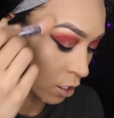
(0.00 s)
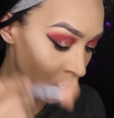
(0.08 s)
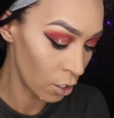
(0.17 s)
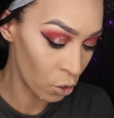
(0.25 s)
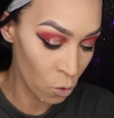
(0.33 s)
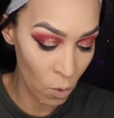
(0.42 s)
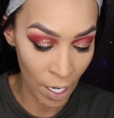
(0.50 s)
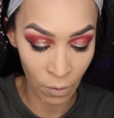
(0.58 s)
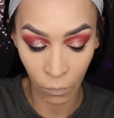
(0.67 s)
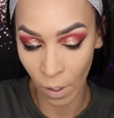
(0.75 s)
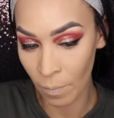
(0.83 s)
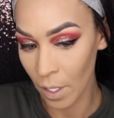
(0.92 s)
little wet
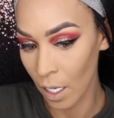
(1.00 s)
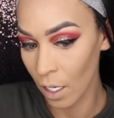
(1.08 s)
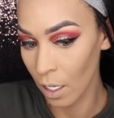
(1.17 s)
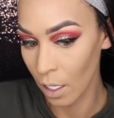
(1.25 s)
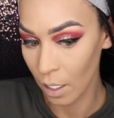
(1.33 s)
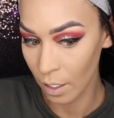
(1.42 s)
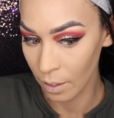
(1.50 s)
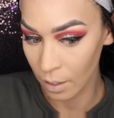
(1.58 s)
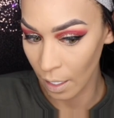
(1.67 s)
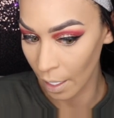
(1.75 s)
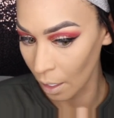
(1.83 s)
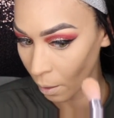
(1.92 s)
from the
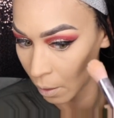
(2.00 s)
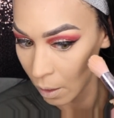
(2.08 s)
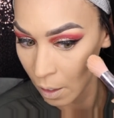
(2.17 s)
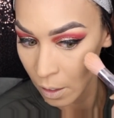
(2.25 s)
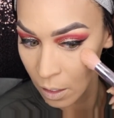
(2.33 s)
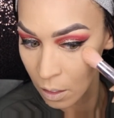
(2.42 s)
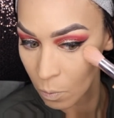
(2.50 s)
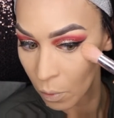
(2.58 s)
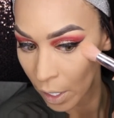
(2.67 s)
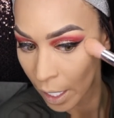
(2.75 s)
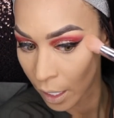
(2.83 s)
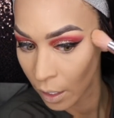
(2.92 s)
setting
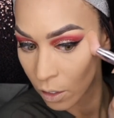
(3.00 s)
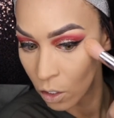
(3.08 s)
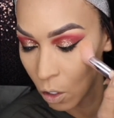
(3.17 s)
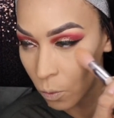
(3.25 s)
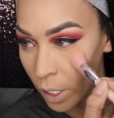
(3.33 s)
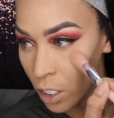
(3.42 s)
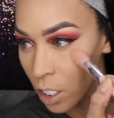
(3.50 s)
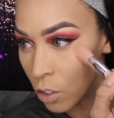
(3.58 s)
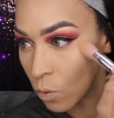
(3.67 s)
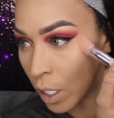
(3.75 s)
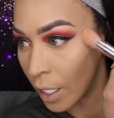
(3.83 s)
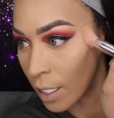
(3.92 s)
spray. So we just
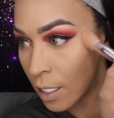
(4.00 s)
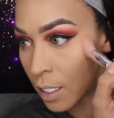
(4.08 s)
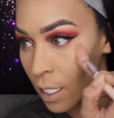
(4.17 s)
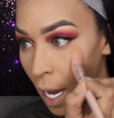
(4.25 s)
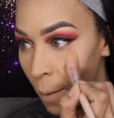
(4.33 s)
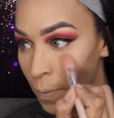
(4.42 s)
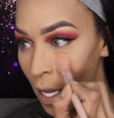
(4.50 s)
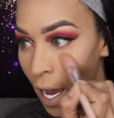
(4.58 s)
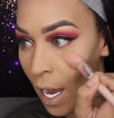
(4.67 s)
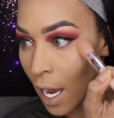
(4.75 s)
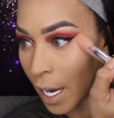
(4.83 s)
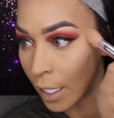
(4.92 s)
want to tap
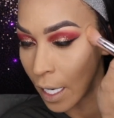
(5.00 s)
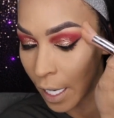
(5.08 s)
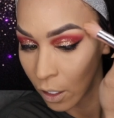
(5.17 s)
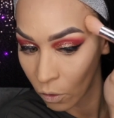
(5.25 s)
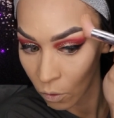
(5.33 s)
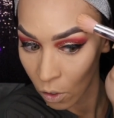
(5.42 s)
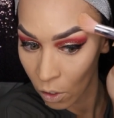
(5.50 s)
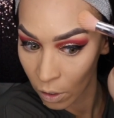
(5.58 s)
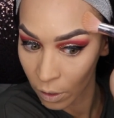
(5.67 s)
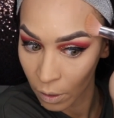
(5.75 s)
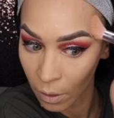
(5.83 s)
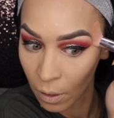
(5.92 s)
that highlighter on
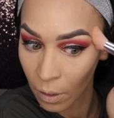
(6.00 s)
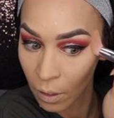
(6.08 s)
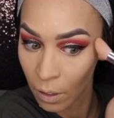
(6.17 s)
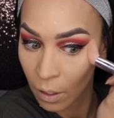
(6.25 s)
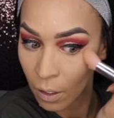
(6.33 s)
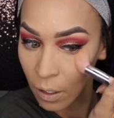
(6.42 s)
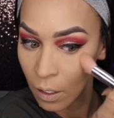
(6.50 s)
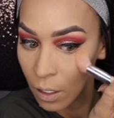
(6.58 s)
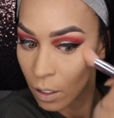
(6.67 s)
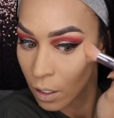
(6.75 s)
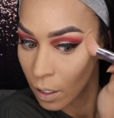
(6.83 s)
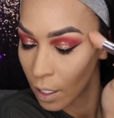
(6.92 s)

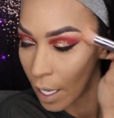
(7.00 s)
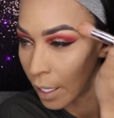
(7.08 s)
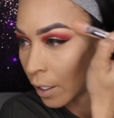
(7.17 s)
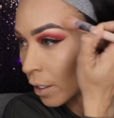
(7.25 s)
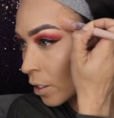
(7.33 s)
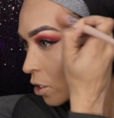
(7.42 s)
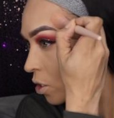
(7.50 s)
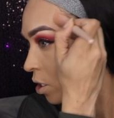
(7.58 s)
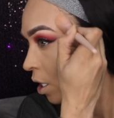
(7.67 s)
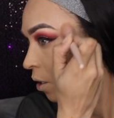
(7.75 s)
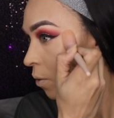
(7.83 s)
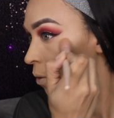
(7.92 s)
like
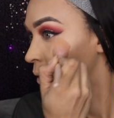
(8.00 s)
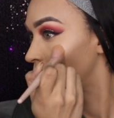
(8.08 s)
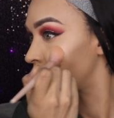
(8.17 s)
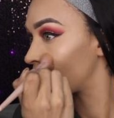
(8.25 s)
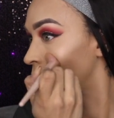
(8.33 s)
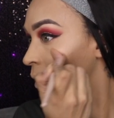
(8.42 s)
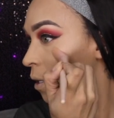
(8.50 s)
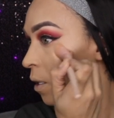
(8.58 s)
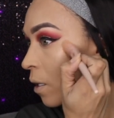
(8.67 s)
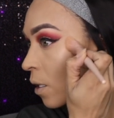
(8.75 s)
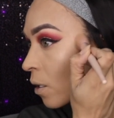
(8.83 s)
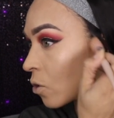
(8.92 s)
so.
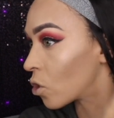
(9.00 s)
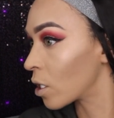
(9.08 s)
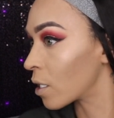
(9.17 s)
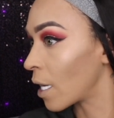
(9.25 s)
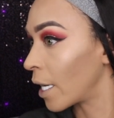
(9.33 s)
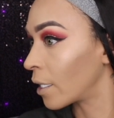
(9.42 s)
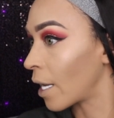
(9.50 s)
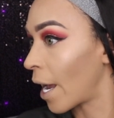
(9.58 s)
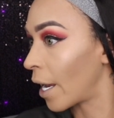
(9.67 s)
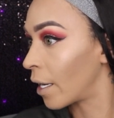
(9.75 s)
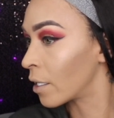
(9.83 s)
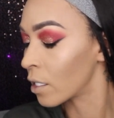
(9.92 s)
Just like
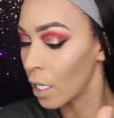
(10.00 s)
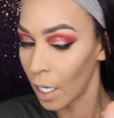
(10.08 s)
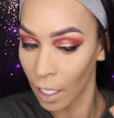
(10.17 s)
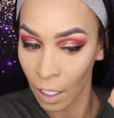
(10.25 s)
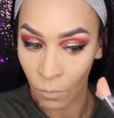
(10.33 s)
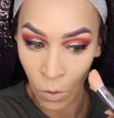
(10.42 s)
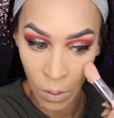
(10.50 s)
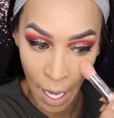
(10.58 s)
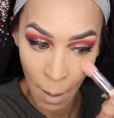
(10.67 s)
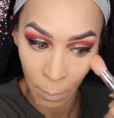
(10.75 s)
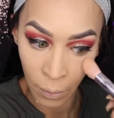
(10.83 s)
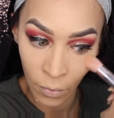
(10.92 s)
that. It's going to give you
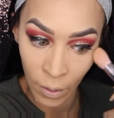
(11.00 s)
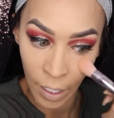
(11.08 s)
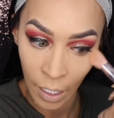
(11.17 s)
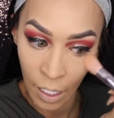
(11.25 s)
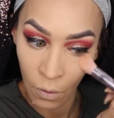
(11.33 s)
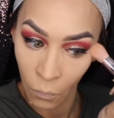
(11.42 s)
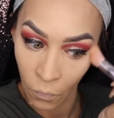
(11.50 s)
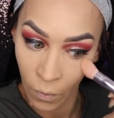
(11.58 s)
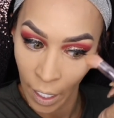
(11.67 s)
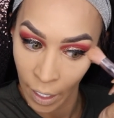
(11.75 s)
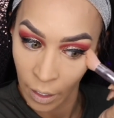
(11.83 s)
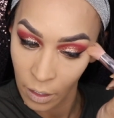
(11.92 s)
that pretty
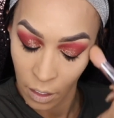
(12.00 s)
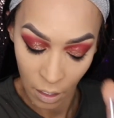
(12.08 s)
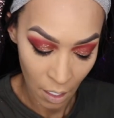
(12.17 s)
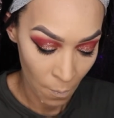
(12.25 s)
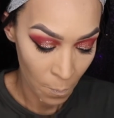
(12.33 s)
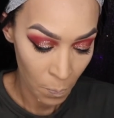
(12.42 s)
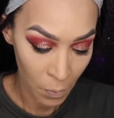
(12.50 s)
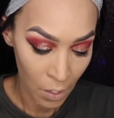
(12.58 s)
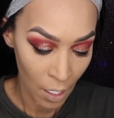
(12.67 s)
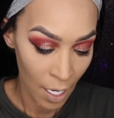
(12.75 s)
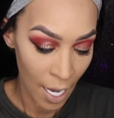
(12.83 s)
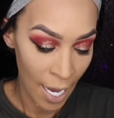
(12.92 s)
effect.
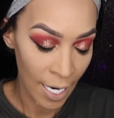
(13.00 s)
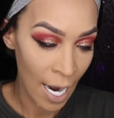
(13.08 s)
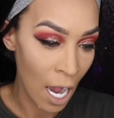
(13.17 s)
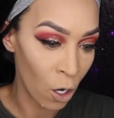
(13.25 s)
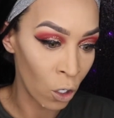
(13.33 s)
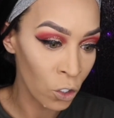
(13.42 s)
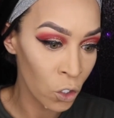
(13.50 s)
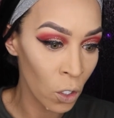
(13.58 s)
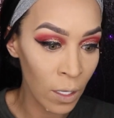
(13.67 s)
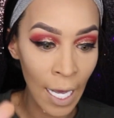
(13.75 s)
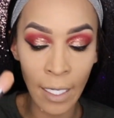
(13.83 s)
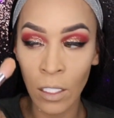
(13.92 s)
And I also
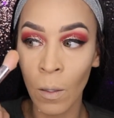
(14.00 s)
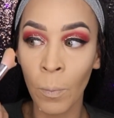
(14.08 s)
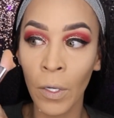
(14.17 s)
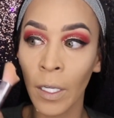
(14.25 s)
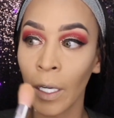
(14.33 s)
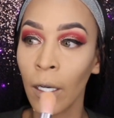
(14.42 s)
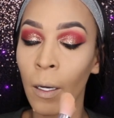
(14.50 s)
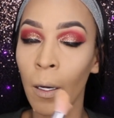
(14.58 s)
like to put